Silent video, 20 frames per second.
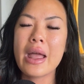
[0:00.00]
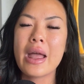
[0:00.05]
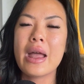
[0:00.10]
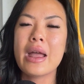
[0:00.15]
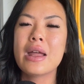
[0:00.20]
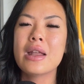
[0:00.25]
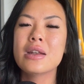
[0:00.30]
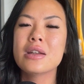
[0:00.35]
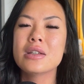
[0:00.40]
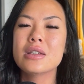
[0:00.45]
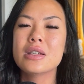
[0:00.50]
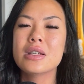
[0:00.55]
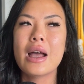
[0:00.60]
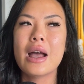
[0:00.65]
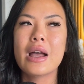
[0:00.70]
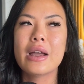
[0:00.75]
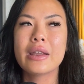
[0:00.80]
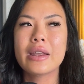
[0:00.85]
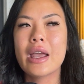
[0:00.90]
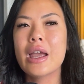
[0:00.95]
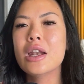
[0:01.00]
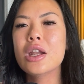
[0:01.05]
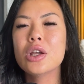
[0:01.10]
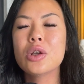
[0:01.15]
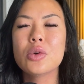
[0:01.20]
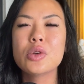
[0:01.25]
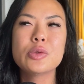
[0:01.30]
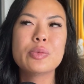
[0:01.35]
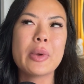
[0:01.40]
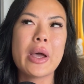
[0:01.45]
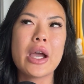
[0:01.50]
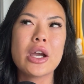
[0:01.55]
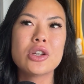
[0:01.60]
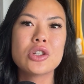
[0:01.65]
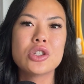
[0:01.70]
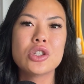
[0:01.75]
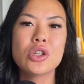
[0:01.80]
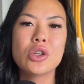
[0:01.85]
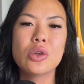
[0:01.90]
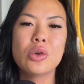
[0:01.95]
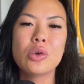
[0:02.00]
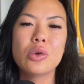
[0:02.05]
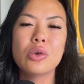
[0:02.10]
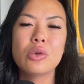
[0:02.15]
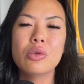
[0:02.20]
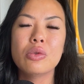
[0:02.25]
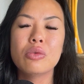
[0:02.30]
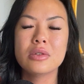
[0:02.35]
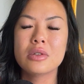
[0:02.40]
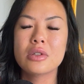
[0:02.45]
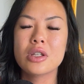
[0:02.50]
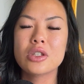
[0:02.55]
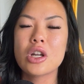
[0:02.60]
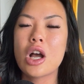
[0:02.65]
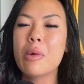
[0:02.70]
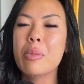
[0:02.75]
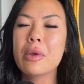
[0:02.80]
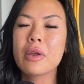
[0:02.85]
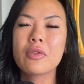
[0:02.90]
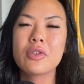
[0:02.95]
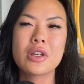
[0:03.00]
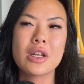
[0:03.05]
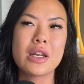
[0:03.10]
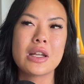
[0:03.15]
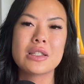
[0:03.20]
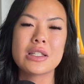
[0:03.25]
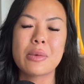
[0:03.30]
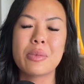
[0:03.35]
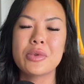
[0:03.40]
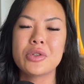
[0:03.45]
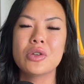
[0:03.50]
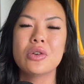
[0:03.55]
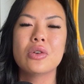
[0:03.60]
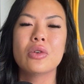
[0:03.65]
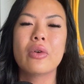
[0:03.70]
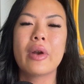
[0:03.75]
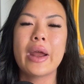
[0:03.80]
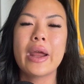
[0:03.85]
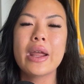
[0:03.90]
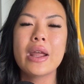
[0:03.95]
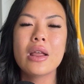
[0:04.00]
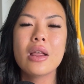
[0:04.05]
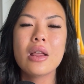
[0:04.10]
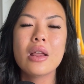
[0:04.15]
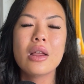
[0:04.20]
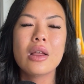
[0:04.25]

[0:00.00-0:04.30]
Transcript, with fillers: And again, it goes back to the topic for today's episode, right?